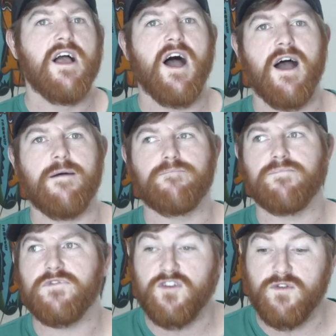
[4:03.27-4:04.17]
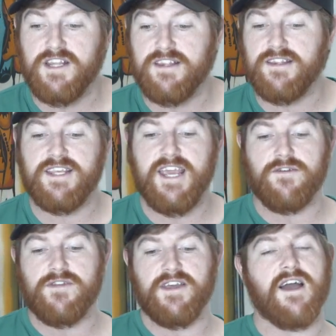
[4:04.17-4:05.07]
Um, so then the
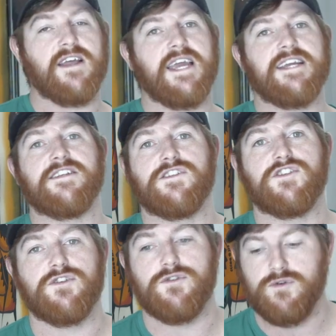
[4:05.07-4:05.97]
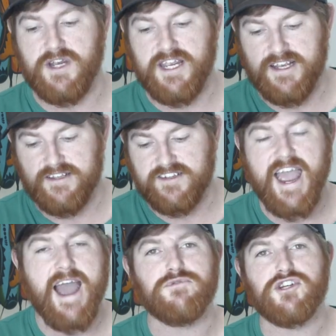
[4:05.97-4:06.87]
other thing I like to do is
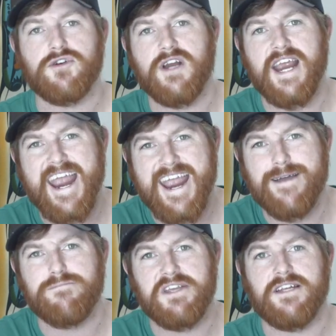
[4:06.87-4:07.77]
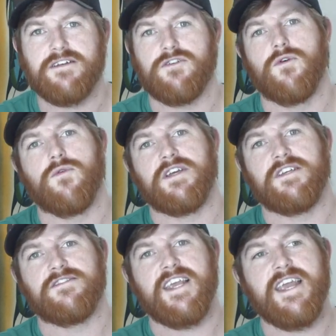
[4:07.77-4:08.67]
capture ambient
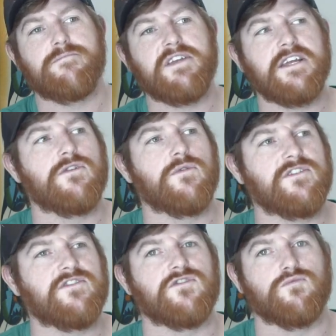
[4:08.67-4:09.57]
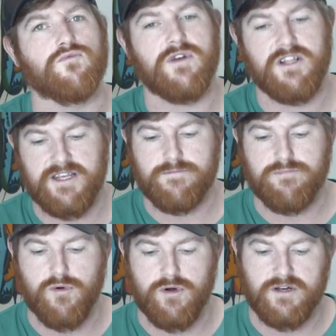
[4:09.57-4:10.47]
noise. Ambient noise is really
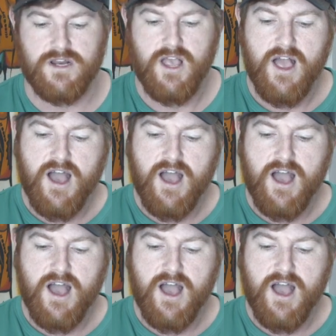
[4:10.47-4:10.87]
important.